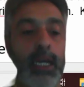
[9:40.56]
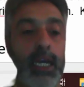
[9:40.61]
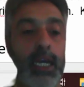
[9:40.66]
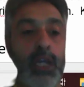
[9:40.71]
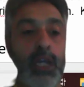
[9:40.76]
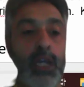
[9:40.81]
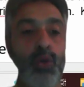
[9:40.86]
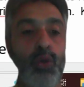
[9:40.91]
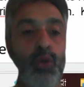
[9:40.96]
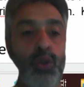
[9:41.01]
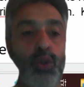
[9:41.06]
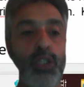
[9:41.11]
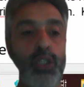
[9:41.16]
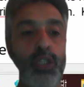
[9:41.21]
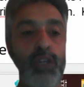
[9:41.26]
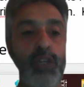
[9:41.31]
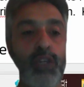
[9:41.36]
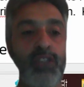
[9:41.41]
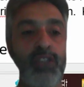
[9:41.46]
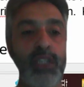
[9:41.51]
Used
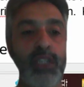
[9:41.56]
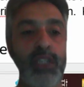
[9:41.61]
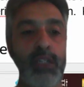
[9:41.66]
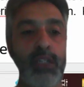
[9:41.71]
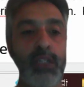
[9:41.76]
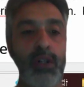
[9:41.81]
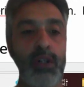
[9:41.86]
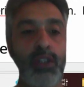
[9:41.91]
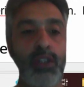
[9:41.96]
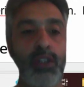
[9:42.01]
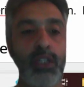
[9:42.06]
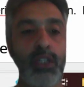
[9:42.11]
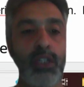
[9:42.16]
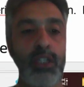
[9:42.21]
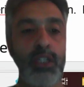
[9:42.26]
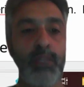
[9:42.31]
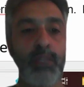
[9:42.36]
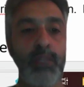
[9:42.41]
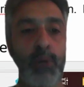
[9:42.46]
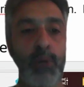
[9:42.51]
if center cost center is
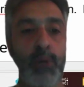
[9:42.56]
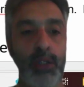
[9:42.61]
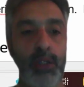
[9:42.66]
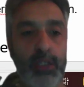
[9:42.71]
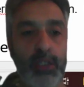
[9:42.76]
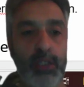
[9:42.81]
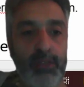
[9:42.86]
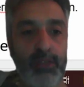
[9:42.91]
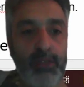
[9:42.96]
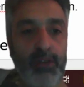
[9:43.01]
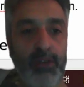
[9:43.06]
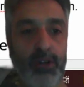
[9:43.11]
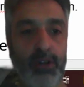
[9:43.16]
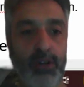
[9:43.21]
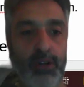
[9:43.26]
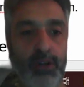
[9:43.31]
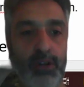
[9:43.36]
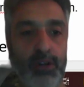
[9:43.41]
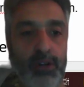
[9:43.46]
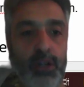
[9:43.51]
important
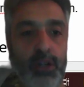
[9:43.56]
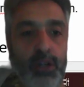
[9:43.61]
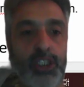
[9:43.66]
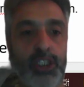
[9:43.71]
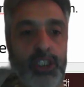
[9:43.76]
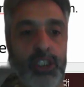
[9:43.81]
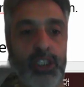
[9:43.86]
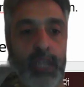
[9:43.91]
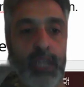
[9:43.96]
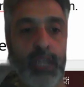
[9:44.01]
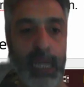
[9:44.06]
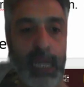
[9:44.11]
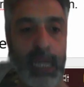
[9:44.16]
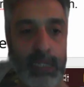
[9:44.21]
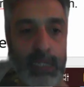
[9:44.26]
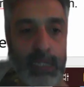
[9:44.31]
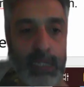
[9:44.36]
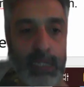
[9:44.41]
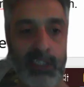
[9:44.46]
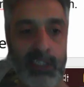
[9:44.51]
for cost
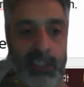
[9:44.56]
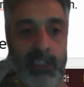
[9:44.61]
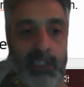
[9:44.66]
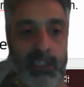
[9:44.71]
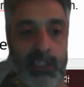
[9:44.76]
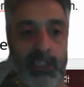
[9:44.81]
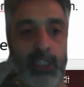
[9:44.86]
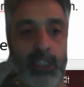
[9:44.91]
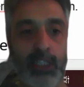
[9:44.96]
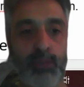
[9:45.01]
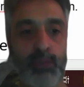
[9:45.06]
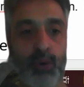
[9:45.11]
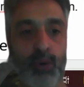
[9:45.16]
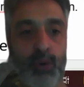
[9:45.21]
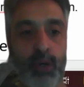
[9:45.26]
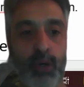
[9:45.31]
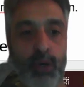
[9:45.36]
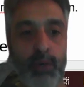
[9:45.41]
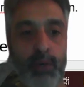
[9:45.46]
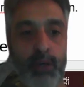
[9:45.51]
analysis, creates more
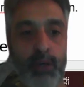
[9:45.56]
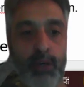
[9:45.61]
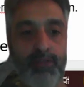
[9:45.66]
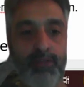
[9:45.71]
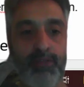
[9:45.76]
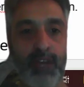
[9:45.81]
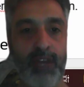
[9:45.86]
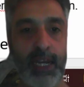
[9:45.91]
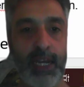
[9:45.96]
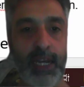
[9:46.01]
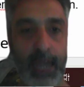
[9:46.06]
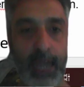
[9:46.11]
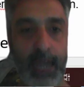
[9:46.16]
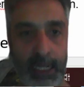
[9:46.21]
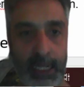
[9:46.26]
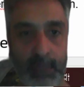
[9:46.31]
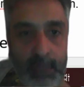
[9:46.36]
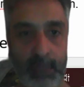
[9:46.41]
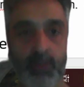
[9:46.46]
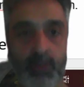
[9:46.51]
number of line
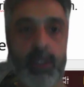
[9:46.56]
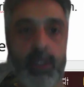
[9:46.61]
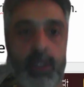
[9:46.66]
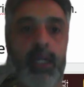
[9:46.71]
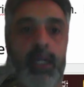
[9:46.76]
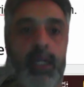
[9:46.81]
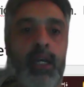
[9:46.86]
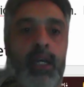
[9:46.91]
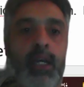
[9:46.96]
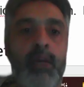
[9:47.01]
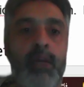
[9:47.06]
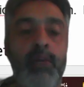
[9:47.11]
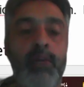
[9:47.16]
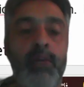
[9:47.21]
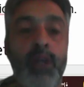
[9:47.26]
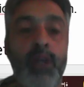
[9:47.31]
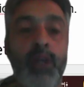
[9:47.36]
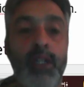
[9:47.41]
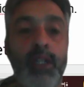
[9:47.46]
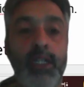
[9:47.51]
items.
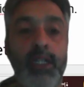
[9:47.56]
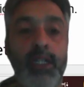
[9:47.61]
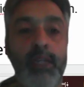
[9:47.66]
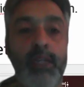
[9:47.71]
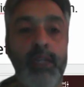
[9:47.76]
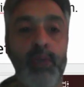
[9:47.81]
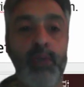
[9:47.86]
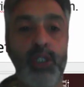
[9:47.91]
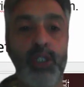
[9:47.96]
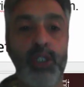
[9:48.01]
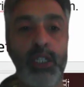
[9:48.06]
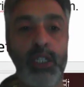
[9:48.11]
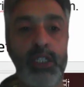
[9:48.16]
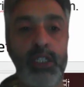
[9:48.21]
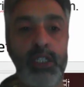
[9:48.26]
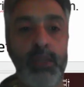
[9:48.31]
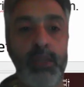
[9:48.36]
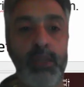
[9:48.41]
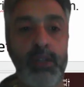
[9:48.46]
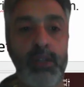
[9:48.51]
Periodic reposting is
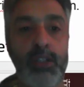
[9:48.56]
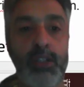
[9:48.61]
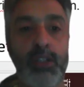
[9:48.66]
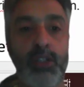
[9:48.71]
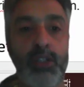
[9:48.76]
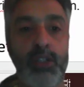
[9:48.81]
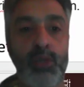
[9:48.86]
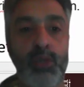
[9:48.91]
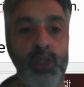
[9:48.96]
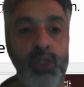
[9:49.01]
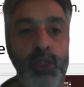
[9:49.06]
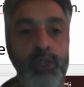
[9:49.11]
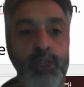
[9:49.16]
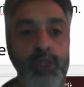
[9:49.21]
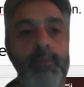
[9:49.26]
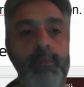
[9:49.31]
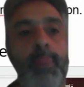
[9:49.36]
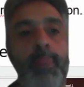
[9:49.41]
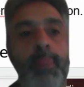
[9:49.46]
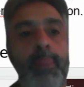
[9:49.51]
similar distribution
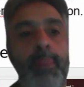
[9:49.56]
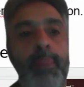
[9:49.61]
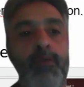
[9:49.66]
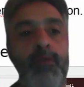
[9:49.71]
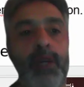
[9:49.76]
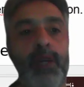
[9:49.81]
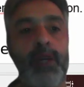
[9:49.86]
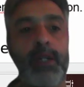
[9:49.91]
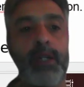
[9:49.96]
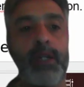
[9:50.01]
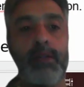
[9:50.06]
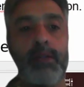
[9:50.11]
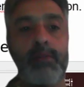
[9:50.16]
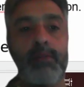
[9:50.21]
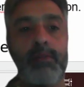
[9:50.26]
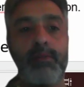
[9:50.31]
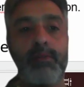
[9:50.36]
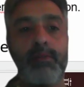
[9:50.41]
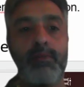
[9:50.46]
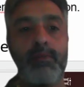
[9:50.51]
where
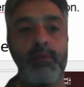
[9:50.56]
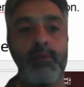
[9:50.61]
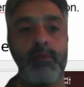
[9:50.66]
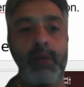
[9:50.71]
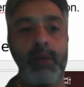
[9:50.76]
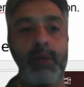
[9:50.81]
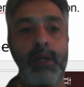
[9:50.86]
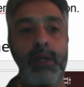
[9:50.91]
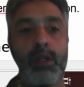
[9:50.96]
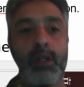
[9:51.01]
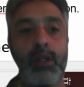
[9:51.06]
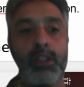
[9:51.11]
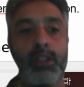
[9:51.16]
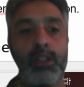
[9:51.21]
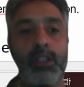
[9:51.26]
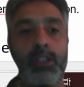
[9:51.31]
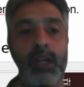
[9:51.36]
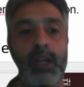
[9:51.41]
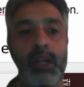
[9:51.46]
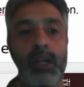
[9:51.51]
primary
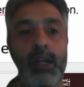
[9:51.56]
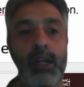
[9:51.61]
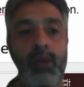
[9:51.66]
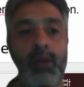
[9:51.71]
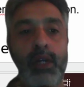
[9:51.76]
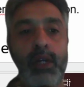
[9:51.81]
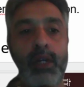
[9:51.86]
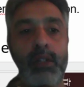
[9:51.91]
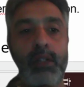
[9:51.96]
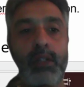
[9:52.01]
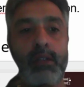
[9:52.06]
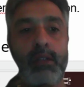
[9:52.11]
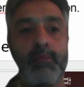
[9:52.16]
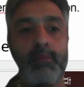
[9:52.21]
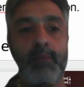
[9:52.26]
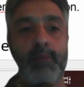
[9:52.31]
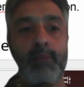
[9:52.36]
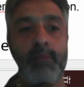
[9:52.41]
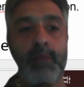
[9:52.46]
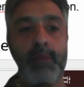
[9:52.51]
costs are allocated,
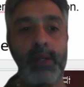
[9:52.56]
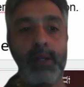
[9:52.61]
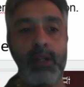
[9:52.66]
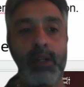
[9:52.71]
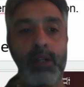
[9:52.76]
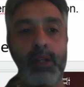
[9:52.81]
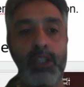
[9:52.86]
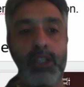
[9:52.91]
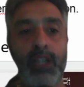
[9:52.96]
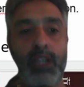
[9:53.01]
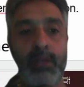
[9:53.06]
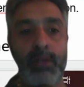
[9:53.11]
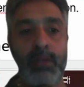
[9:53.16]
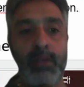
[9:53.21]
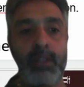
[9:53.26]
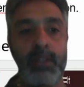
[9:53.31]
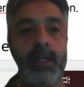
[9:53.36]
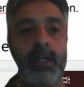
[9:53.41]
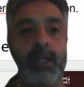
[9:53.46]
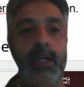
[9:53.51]
primary cost
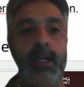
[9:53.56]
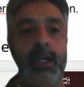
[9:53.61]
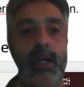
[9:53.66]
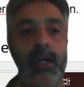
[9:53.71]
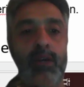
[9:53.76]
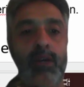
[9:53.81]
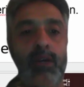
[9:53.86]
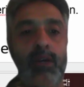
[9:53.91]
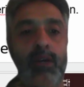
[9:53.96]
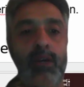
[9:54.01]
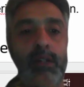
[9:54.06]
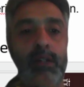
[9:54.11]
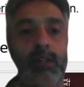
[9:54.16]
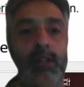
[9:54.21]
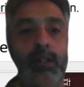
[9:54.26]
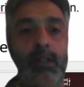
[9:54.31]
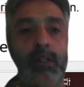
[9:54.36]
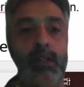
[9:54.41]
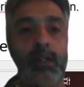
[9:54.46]
elements are allocated,